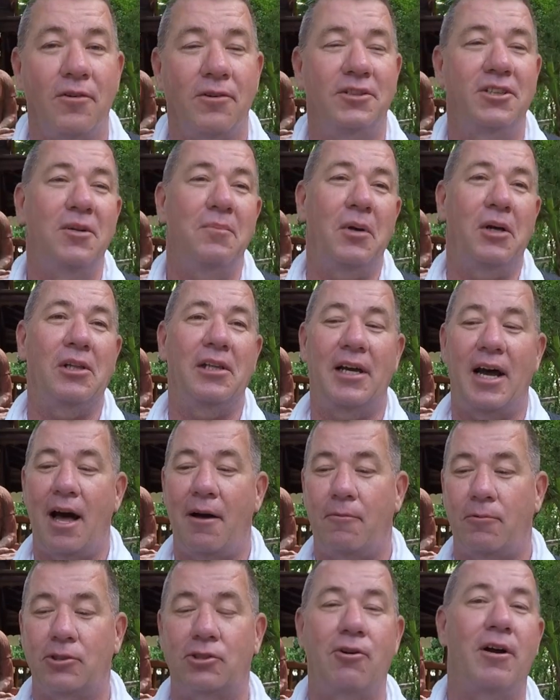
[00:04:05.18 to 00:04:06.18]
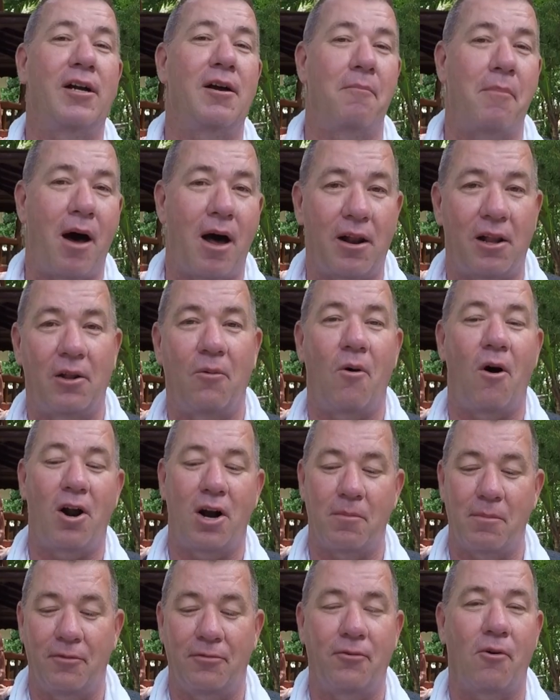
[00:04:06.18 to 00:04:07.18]
Typically, I will drink a bottle of
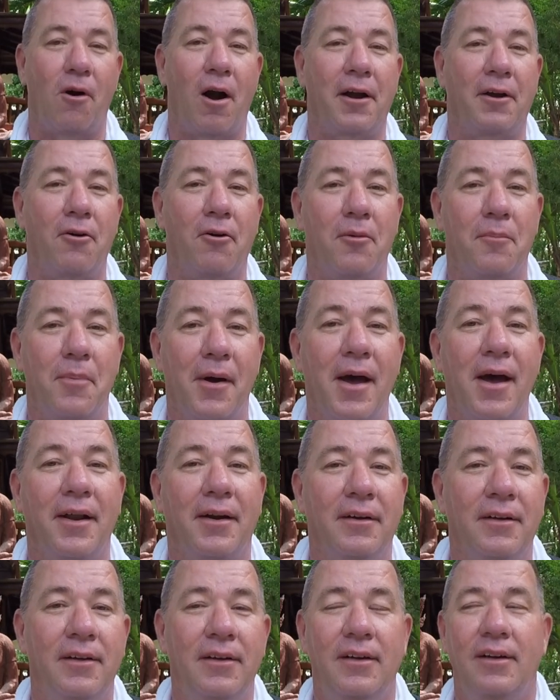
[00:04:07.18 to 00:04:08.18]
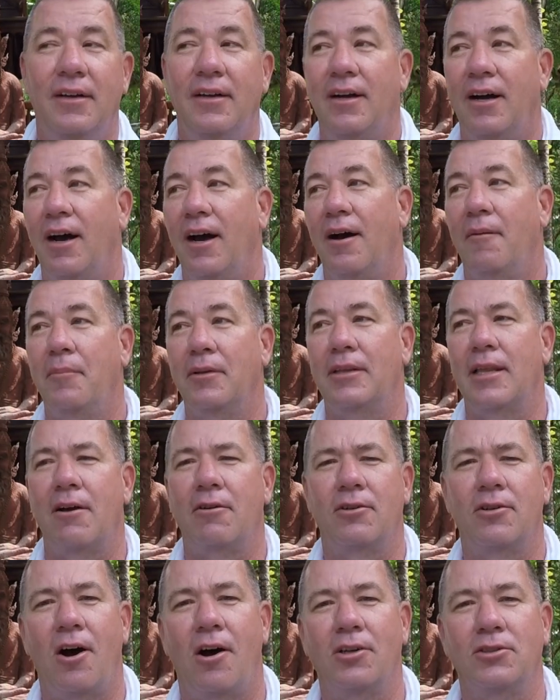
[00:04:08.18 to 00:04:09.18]
water before I go to bed, but
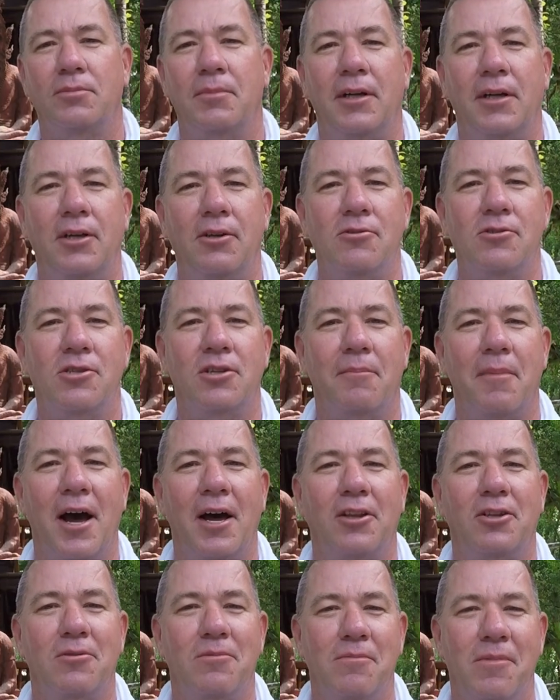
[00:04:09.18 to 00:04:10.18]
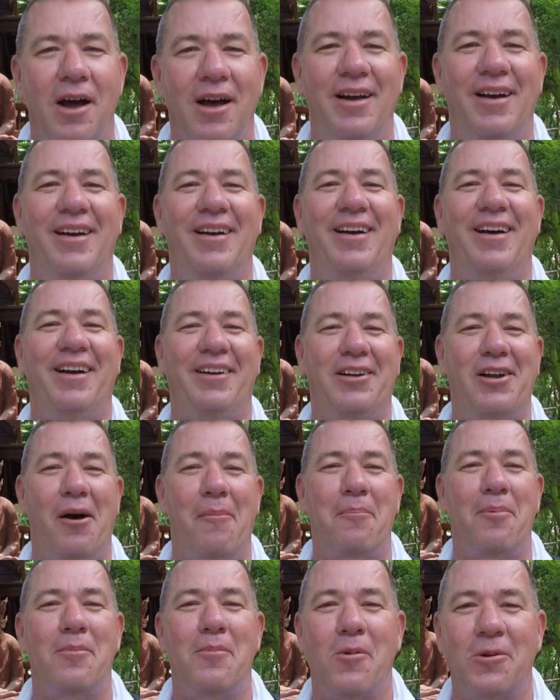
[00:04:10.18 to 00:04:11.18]
that'll cause me to use the bathroom a
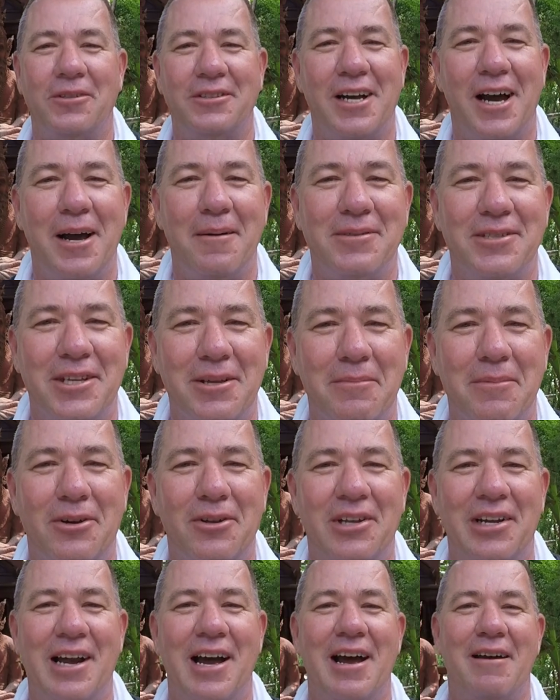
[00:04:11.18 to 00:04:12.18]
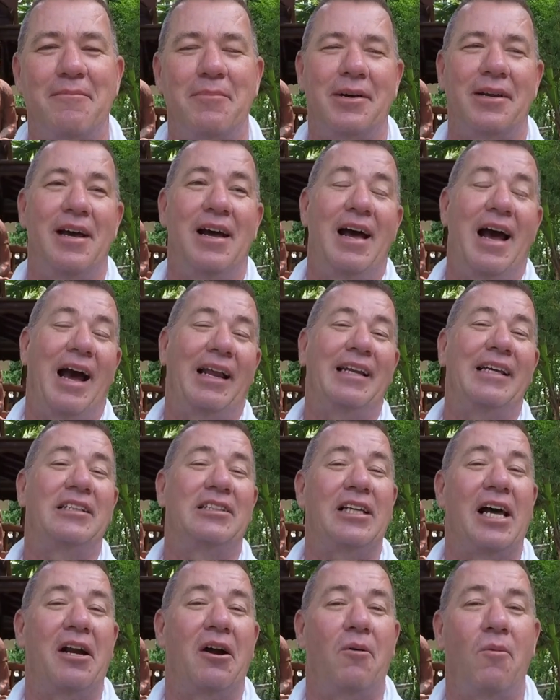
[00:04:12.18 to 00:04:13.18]
couple more times in the middle of the night, but at
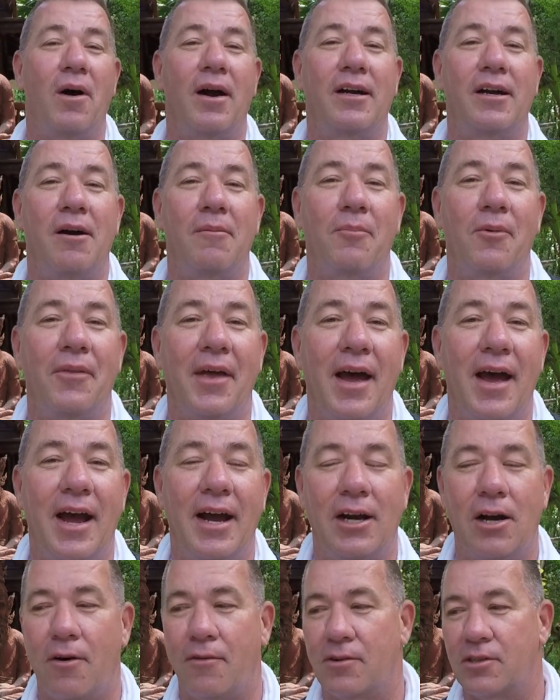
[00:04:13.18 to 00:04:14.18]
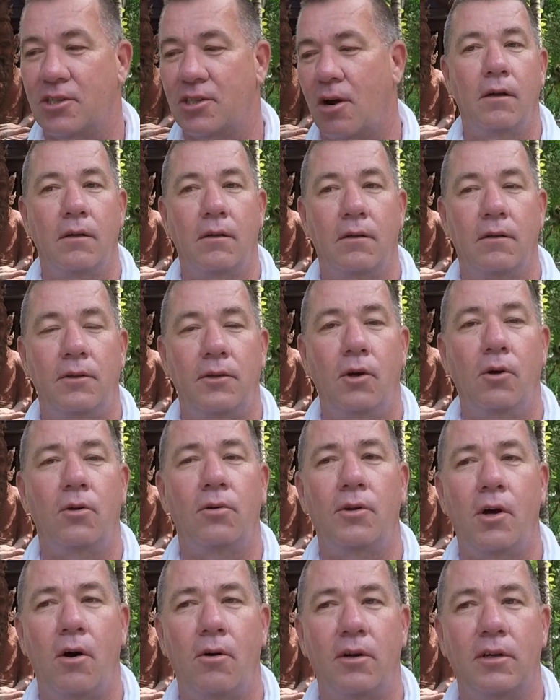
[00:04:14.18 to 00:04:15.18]
least I don't wake up with a hangover. So you'll
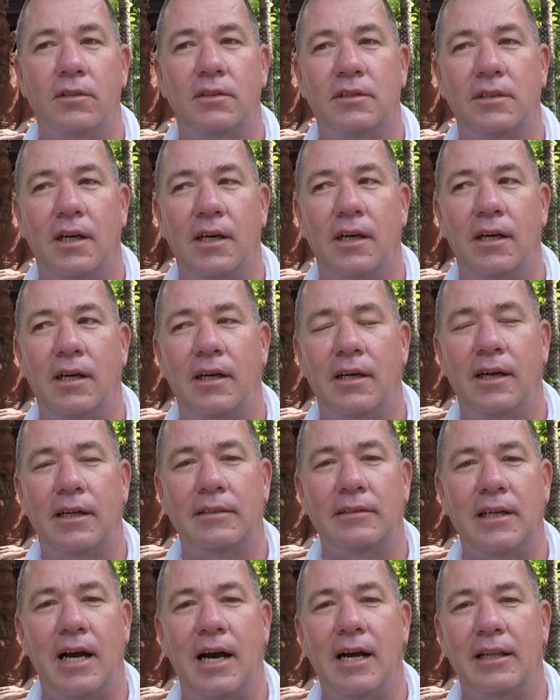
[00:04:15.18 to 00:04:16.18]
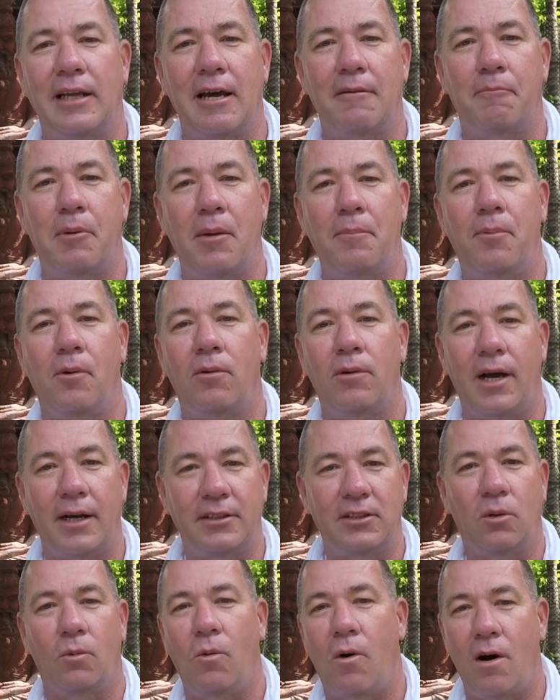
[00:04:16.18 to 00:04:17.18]
notice in Thailand, people like
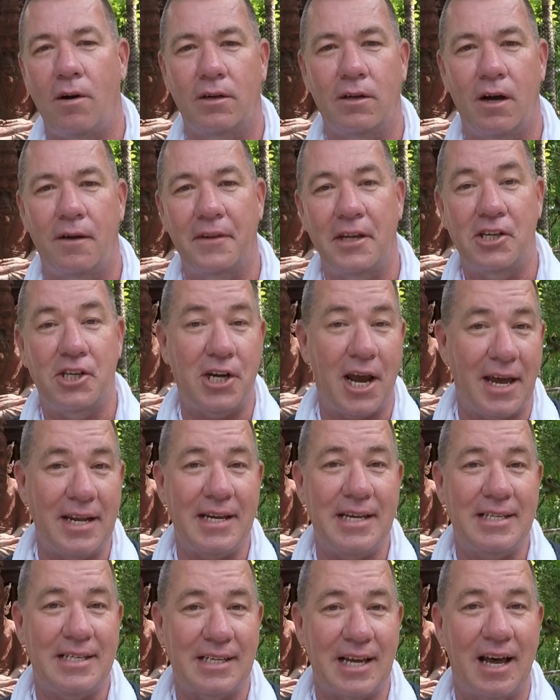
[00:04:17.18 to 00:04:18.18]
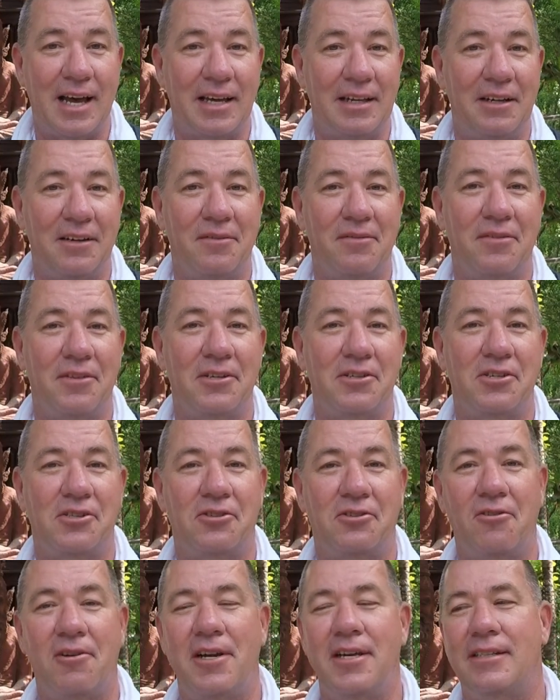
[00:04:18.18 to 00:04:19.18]
to walk on the shady side of the
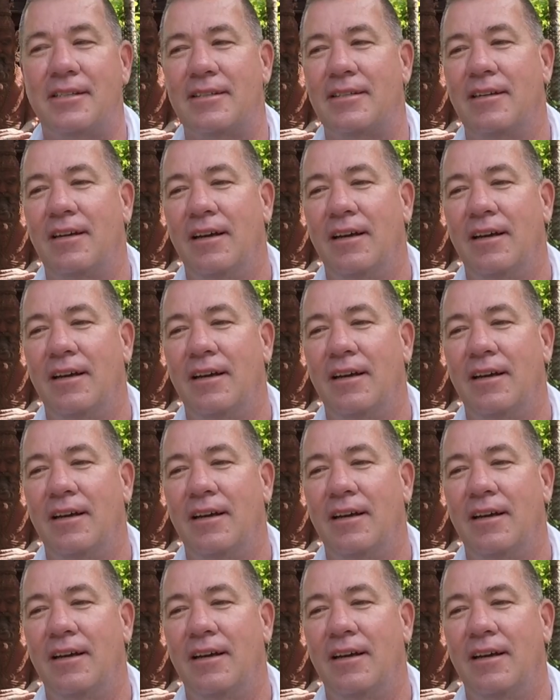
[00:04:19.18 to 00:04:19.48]
street.